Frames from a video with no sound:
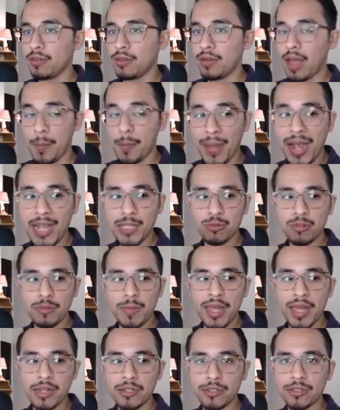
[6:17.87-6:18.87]
A password
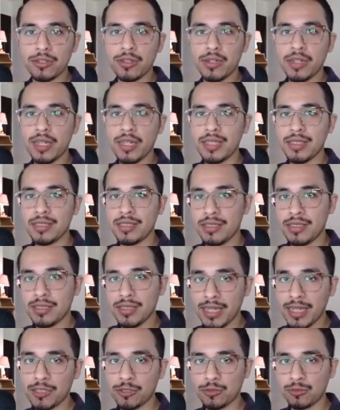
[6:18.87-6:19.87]
manager is
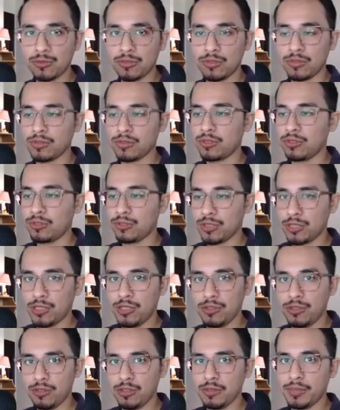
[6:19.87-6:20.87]
essential to
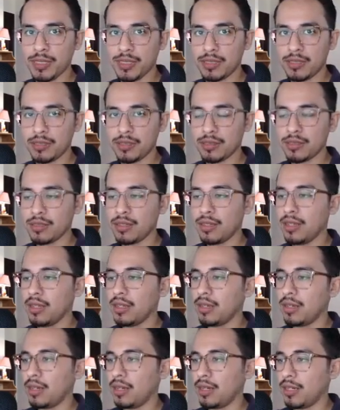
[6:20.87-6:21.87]
secure your business.
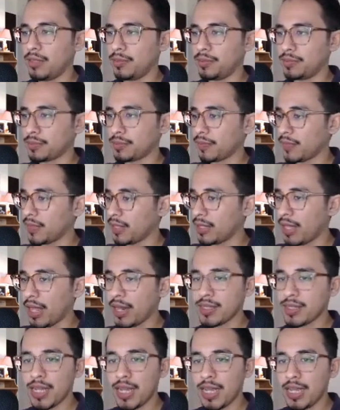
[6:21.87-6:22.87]
Um, a lot of
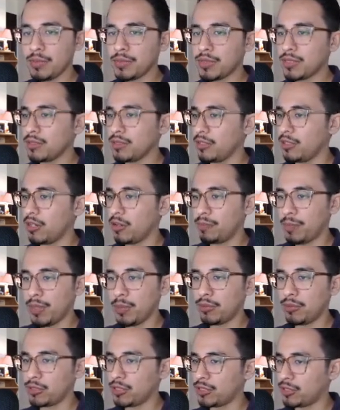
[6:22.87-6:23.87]
times, you know,
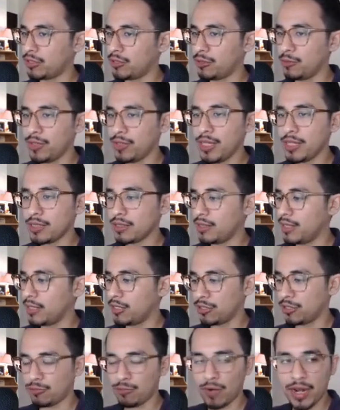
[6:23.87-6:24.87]
people just do this. They
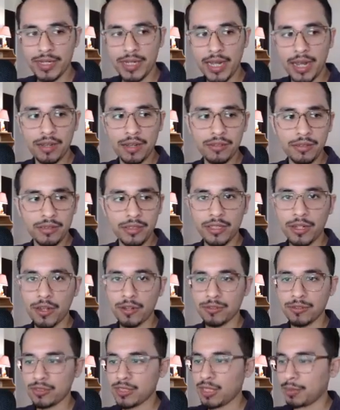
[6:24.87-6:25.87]
just write down, you
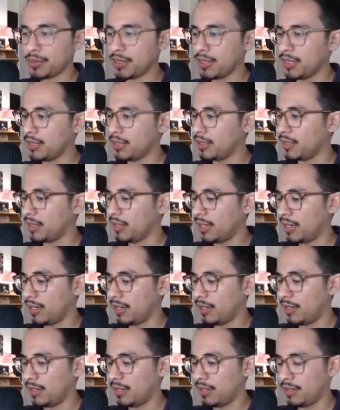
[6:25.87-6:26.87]
know, something,
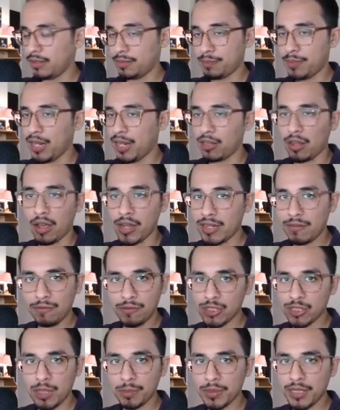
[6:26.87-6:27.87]
uh, a login for
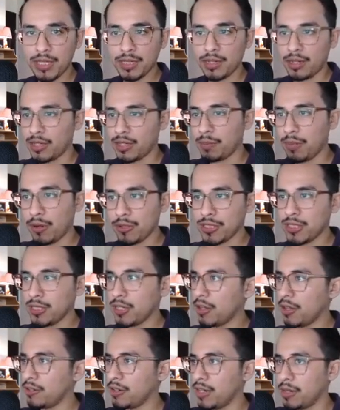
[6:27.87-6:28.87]
something on a post-it
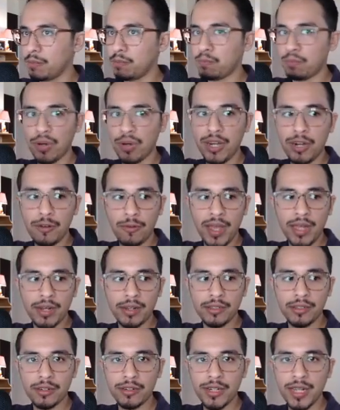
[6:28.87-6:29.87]
note and put it right
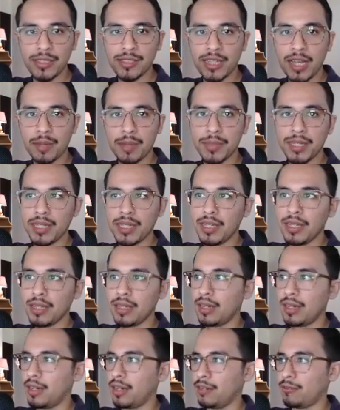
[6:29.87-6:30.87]
on their desktop,
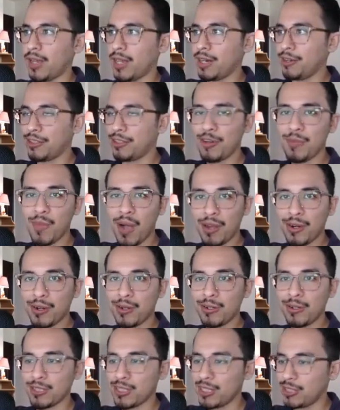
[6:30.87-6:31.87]
uh, right on their
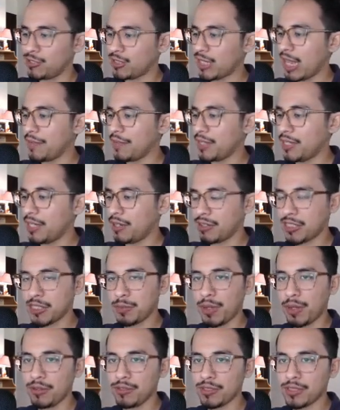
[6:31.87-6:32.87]
monitors, and just have it there
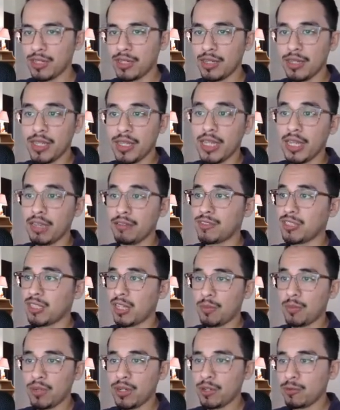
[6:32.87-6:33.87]
exposed. If
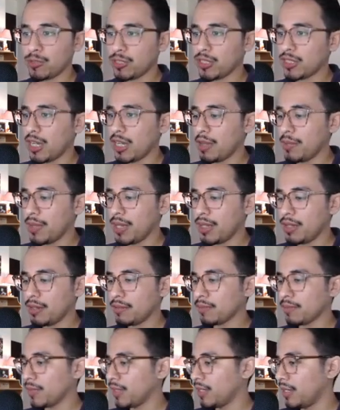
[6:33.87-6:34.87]
someone were to come in,
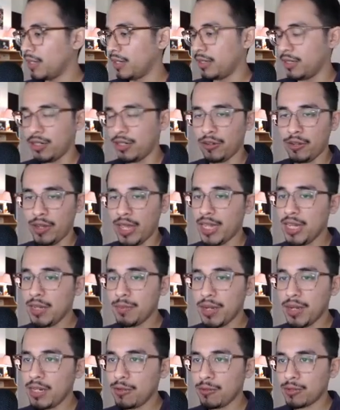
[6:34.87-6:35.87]
you know,
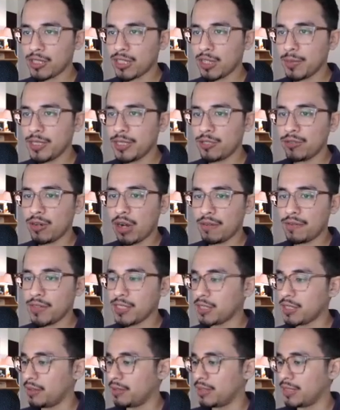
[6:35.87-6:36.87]
anybody were to come into your office
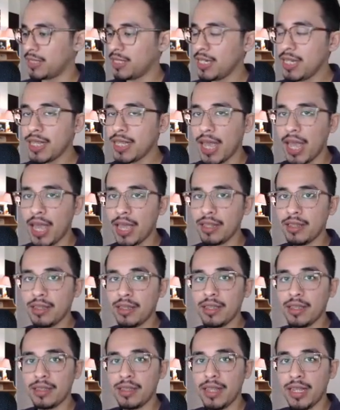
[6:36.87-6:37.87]
and see that,
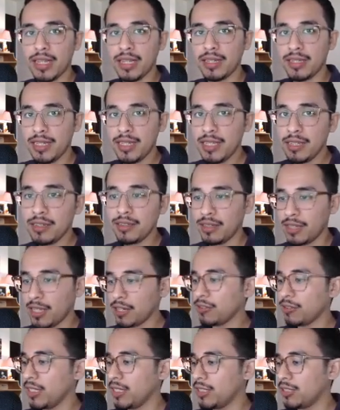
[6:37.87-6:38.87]
they can li-
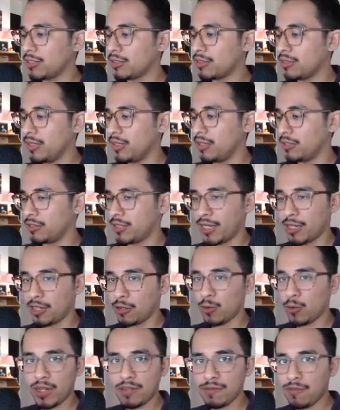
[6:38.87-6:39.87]
literally just, you know, take a
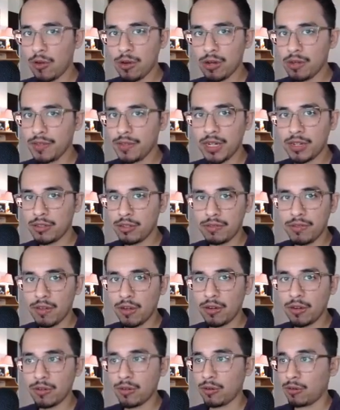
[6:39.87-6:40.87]
quick photo of it on their
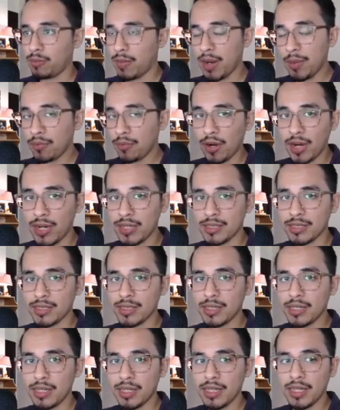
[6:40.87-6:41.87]
phone or memorize it.
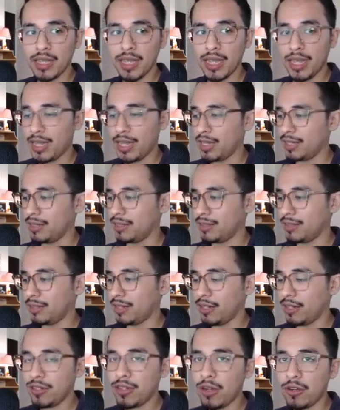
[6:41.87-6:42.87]
And there
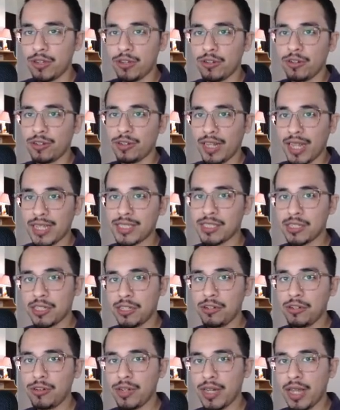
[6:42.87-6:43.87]
you go. You're less
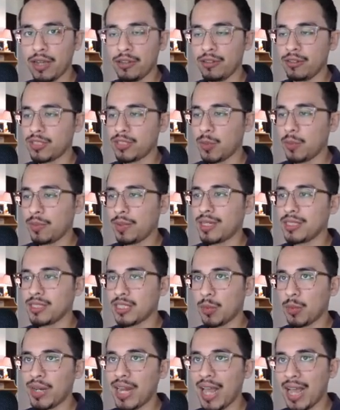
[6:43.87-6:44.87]
secure now, some, because
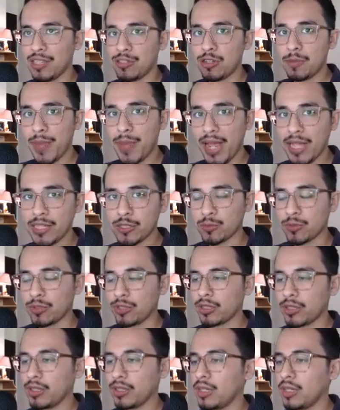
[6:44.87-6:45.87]
someone has your password.